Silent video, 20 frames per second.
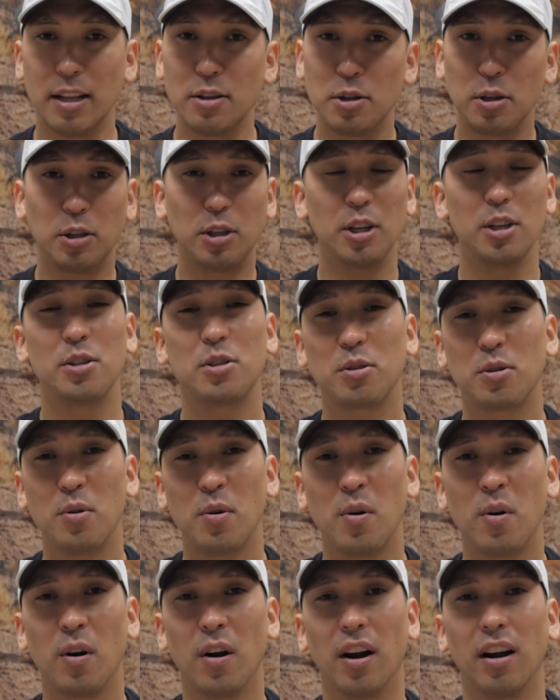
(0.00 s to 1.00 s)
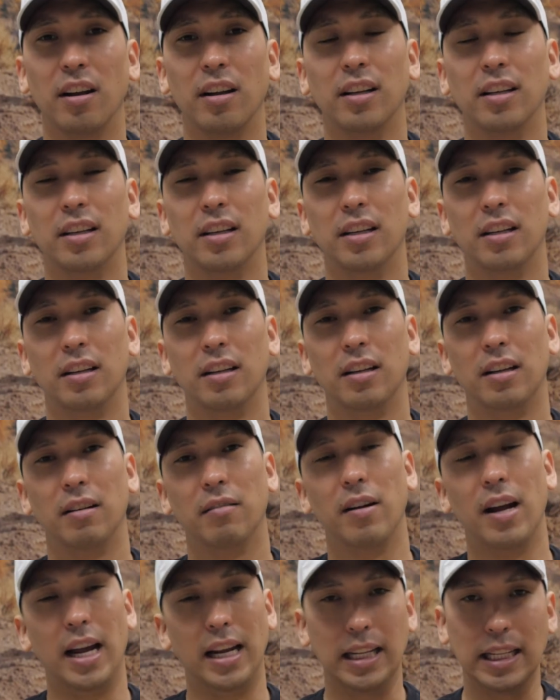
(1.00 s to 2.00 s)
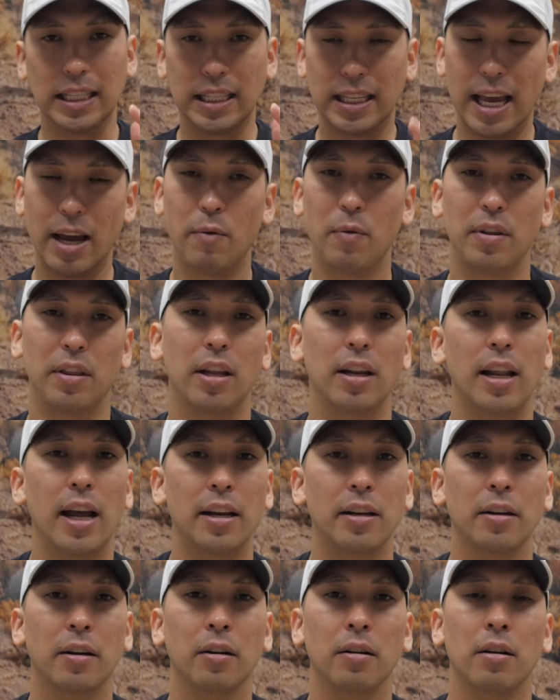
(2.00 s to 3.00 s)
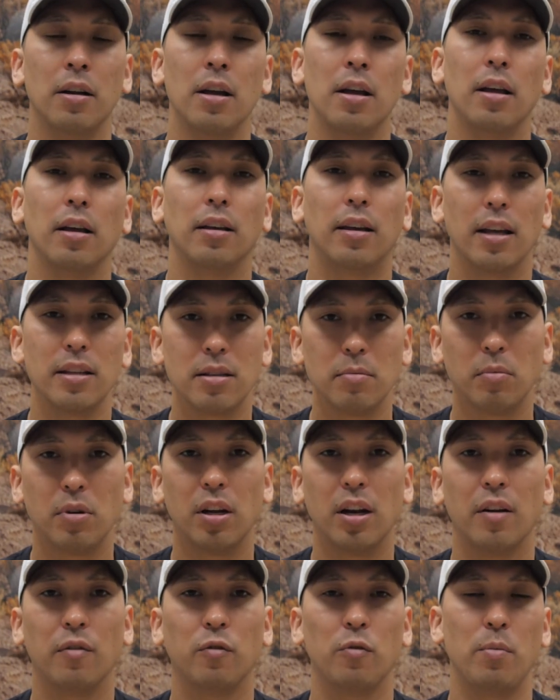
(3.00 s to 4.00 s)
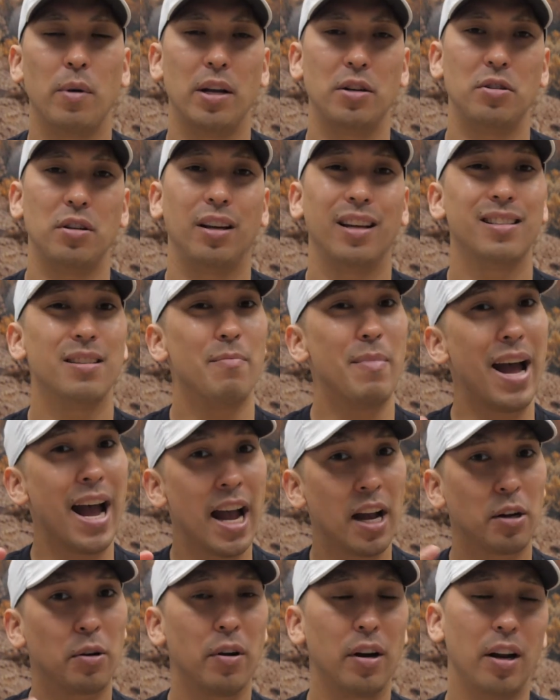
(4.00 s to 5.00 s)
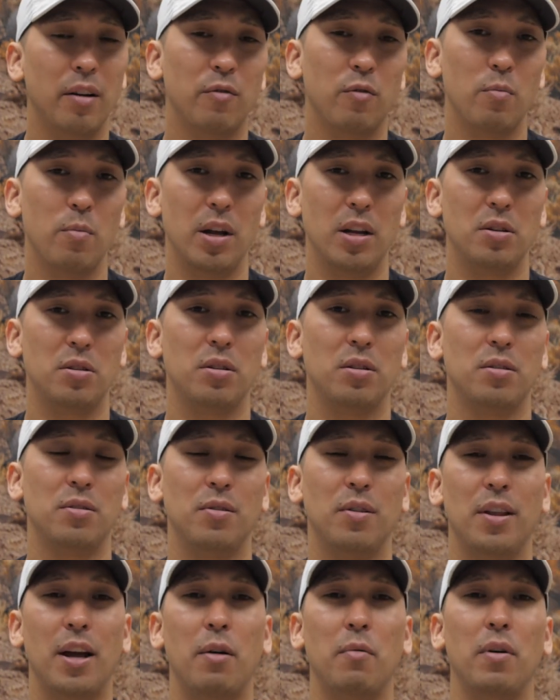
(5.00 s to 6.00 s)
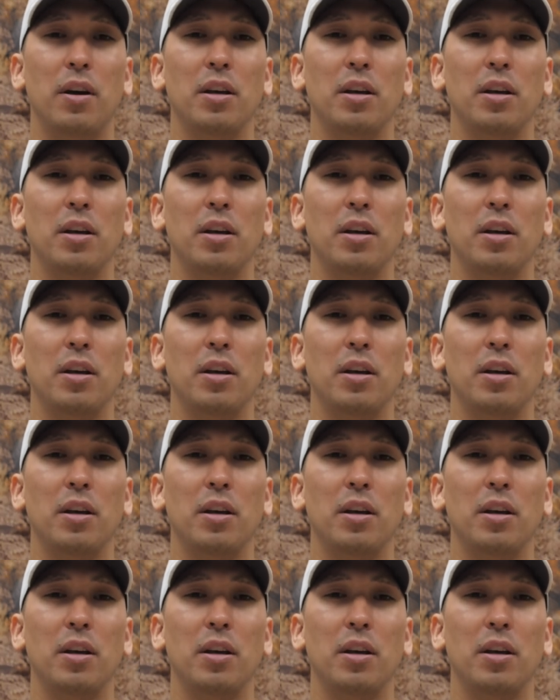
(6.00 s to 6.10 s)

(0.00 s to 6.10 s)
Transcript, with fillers: That's a good score, right? Get with a lender, get some good information, get some accurate information so that